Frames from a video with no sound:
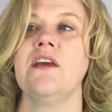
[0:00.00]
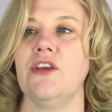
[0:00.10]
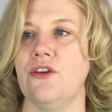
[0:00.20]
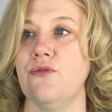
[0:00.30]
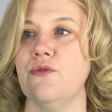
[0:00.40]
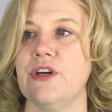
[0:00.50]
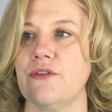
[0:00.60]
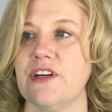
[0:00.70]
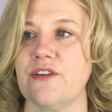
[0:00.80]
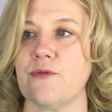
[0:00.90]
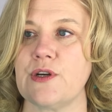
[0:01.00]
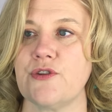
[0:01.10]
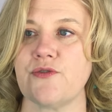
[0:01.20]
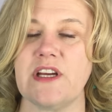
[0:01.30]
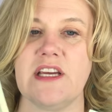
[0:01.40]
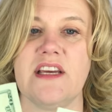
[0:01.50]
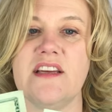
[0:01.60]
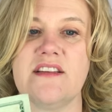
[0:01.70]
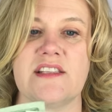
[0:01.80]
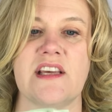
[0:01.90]
You go to
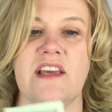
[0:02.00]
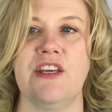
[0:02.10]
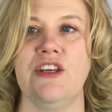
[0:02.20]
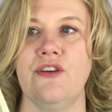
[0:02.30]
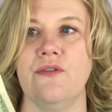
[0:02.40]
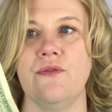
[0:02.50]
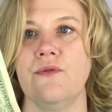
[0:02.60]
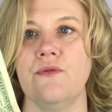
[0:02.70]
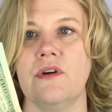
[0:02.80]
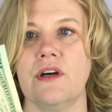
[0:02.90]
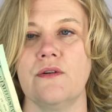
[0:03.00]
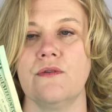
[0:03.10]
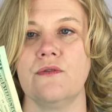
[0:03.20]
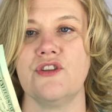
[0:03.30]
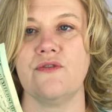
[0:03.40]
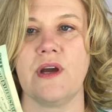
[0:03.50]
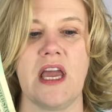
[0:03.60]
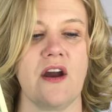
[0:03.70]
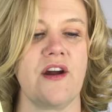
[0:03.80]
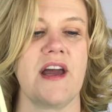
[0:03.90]
groceries, you go to
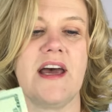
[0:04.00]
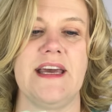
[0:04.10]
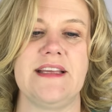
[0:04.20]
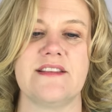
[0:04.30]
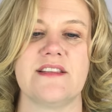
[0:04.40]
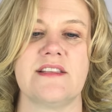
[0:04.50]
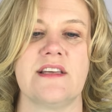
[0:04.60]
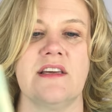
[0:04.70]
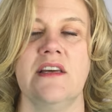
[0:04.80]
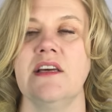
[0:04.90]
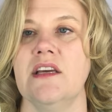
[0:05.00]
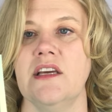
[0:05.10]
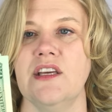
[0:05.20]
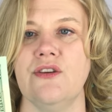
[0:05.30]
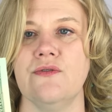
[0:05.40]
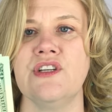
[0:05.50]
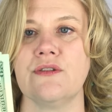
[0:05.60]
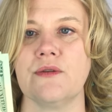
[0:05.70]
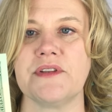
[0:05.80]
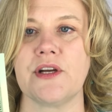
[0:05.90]
haircuts, you
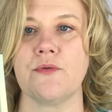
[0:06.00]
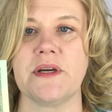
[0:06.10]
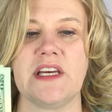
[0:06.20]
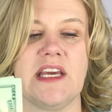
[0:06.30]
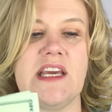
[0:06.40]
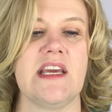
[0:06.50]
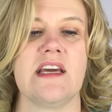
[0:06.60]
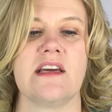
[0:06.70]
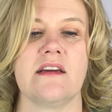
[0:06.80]
go to blow money,